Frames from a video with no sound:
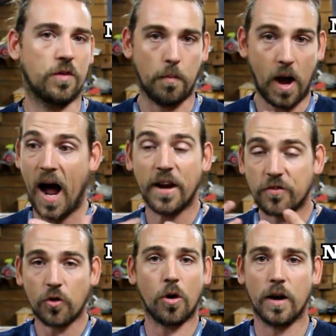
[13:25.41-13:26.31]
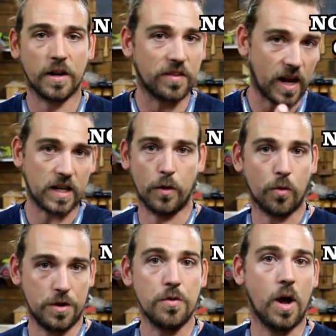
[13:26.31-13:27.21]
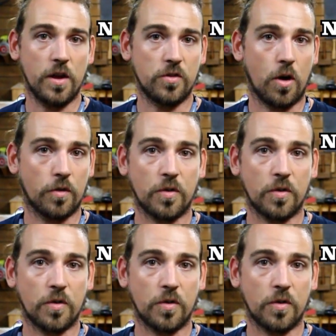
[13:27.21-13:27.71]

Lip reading: I started exactly where you guys are,